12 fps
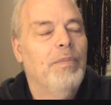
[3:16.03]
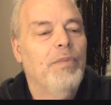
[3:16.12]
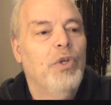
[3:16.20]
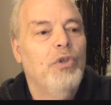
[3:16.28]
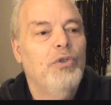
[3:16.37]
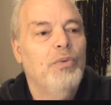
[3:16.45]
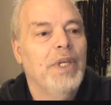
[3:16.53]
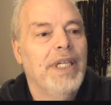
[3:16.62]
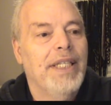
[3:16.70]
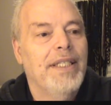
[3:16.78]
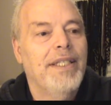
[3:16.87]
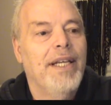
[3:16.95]
news
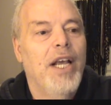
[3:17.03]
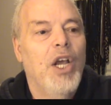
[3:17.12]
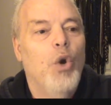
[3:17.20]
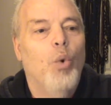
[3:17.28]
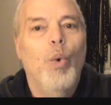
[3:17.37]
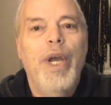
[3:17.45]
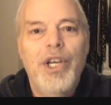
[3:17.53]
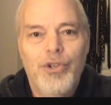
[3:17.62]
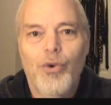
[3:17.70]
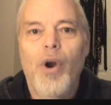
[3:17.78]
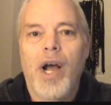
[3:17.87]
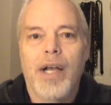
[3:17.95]
release, "We
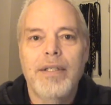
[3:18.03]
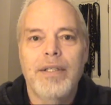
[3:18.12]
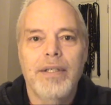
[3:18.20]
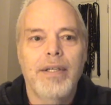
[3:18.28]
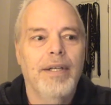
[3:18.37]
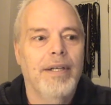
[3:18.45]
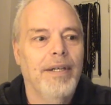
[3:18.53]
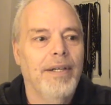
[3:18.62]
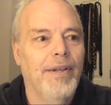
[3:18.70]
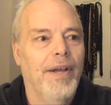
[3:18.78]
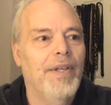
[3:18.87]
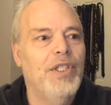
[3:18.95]
trust..."
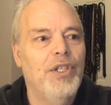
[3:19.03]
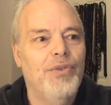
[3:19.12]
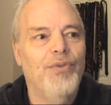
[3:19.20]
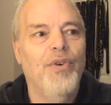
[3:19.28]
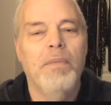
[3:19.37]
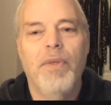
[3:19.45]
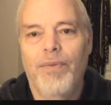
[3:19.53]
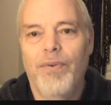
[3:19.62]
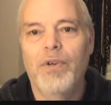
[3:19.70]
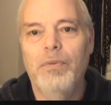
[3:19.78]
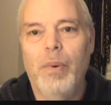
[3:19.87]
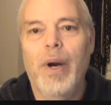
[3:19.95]
Now, this is from the
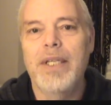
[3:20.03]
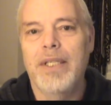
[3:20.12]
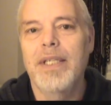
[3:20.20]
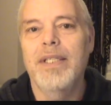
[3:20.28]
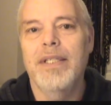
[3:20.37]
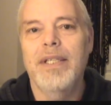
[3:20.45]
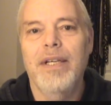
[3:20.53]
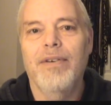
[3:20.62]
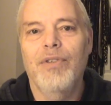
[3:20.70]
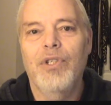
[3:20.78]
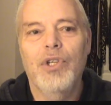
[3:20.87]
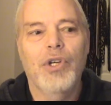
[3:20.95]
first presidency
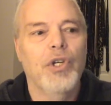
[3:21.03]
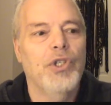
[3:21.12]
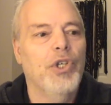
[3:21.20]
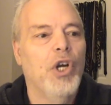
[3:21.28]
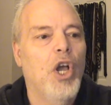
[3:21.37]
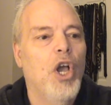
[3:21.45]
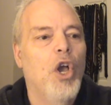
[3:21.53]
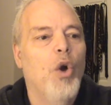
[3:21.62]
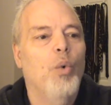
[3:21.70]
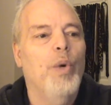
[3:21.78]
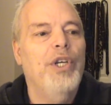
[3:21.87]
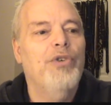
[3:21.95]
of the church.
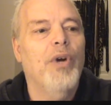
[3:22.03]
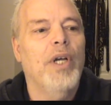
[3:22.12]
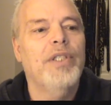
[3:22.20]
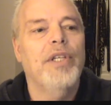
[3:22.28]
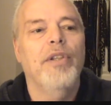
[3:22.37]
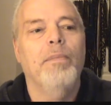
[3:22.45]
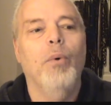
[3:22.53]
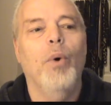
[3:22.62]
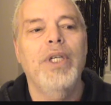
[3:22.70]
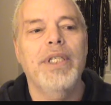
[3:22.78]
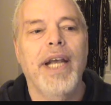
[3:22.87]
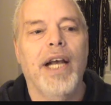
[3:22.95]
"We trust that the
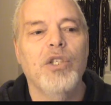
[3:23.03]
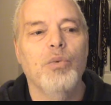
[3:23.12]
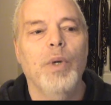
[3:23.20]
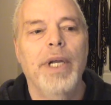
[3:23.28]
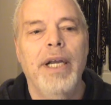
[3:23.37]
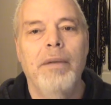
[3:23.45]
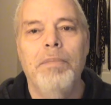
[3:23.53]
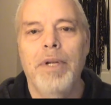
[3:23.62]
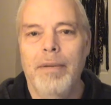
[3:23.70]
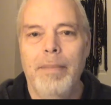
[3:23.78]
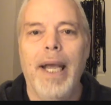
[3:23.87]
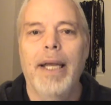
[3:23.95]
Boy Scouts will
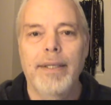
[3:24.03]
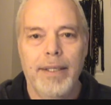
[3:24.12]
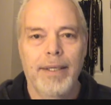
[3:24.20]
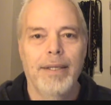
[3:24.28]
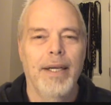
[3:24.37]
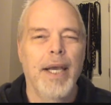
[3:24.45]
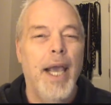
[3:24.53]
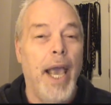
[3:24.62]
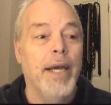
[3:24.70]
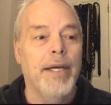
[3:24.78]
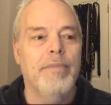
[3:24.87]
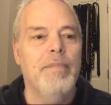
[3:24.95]
implement
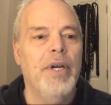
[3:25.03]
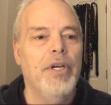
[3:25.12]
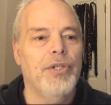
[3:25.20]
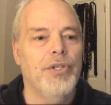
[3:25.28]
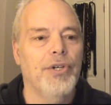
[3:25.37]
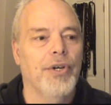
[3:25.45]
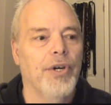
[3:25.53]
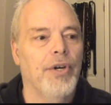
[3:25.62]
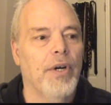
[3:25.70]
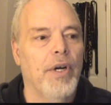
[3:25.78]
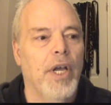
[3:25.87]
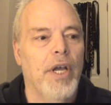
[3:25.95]
and
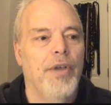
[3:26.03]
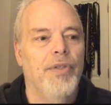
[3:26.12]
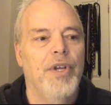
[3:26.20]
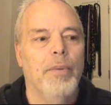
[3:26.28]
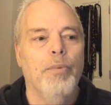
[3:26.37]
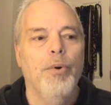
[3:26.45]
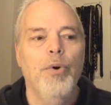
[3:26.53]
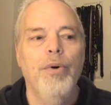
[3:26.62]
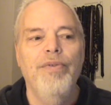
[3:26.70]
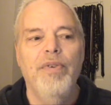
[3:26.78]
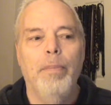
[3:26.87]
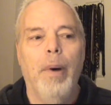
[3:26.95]
administer the
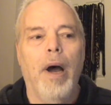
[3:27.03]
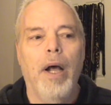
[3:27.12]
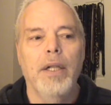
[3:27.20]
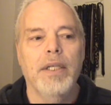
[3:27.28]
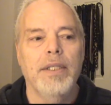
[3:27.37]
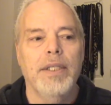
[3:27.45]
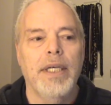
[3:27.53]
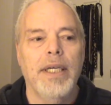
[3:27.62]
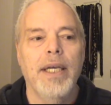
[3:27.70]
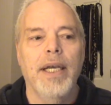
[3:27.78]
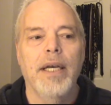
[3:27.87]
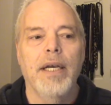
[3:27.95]
approved
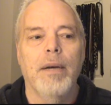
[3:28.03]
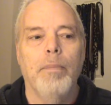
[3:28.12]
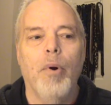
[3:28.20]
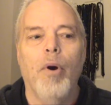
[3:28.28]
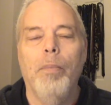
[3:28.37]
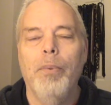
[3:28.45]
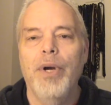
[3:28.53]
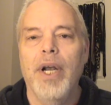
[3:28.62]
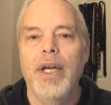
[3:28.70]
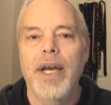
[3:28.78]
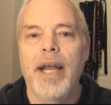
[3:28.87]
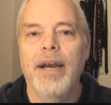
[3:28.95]
policy in an
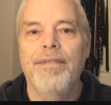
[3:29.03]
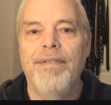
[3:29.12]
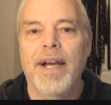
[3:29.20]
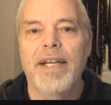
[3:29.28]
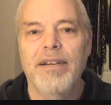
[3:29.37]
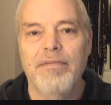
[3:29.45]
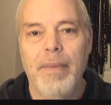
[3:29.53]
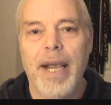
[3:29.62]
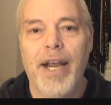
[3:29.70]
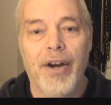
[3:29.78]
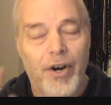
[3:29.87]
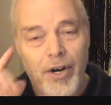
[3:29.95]
appropriate and effective
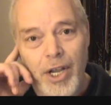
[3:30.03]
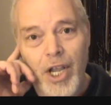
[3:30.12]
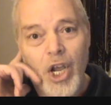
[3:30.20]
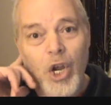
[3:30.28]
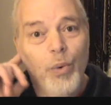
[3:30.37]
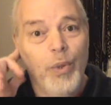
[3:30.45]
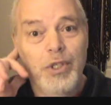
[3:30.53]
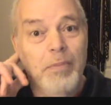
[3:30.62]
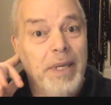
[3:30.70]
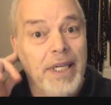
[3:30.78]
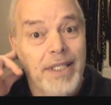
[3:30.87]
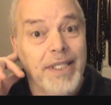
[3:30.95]
manner," which
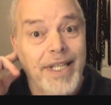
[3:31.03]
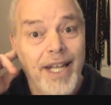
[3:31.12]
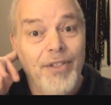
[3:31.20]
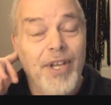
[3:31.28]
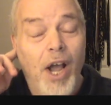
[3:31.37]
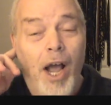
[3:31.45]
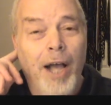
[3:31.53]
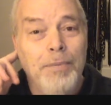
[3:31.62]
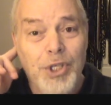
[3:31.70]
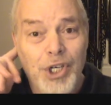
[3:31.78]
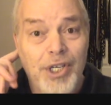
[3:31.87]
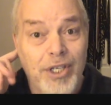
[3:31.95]
means that the
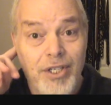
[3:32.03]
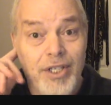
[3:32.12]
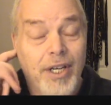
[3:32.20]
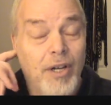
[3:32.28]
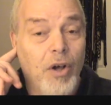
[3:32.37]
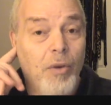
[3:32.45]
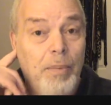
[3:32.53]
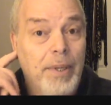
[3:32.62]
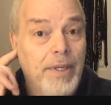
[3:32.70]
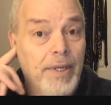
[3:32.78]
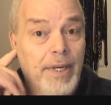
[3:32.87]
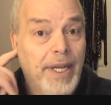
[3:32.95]
option is still
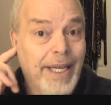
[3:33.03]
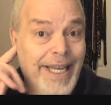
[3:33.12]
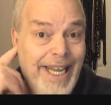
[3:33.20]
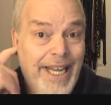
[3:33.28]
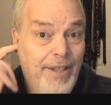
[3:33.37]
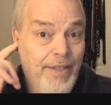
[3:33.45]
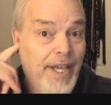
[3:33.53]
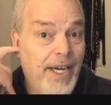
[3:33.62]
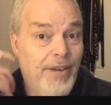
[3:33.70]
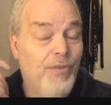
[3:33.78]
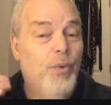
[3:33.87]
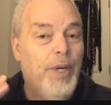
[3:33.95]
open. That
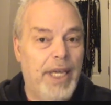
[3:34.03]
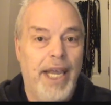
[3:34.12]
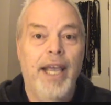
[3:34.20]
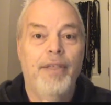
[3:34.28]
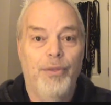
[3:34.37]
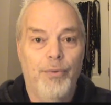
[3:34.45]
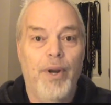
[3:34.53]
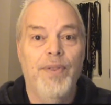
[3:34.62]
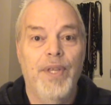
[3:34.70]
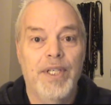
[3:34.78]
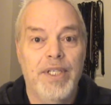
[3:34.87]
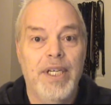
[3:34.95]
if we can't
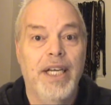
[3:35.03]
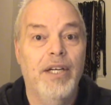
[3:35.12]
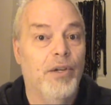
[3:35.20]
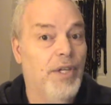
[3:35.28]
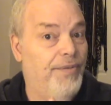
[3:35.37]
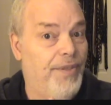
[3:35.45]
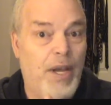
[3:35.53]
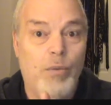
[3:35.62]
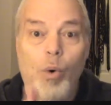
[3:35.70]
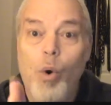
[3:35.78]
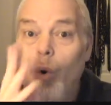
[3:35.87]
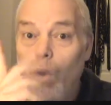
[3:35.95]
thread this needle, if they
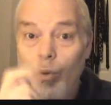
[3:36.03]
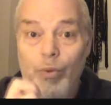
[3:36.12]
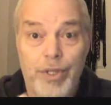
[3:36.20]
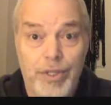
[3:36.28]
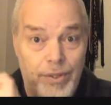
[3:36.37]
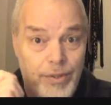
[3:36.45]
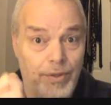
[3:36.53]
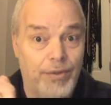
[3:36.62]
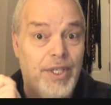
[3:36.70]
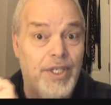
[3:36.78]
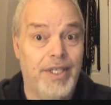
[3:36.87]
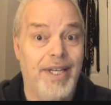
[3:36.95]
won't hold this
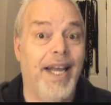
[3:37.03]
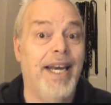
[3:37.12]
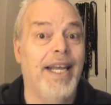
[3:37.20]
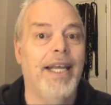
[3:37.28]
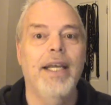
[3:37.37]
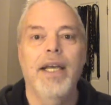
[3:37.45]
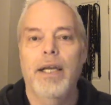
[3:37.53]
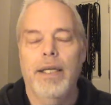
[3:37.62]
steady,